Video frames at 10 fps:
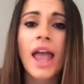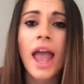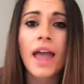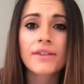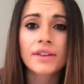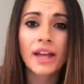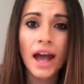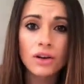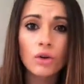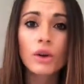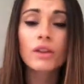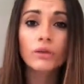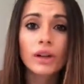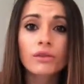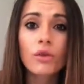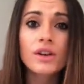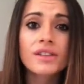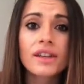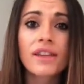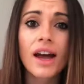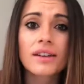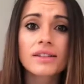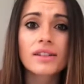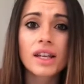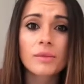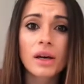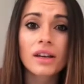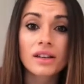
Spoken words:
And the category of reinforcing that schema